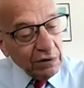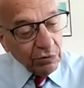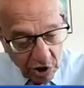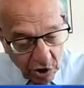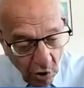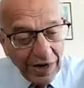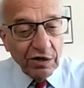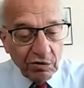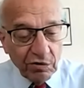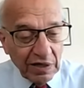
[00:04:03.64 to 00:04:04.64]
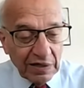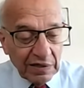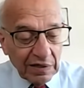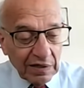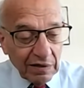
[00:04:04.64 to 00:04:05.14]
we're going to,
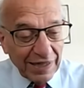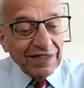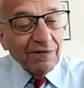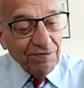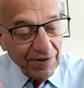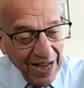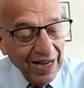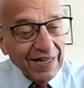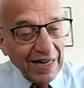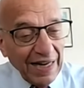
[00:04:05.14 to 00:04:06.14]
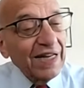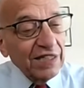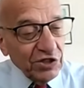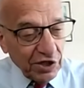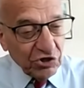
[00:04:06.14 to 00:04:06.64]
but the Fed
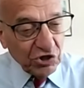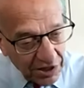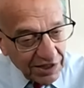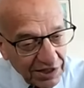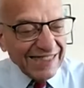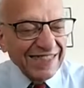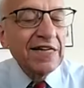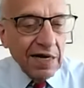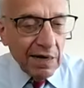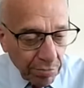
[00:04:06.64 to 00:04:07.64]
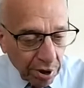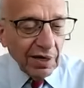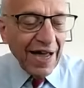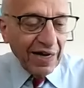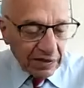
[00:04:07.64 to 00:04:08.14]
is just as
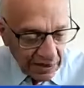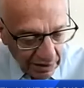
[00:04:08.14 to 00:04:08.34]
nimble at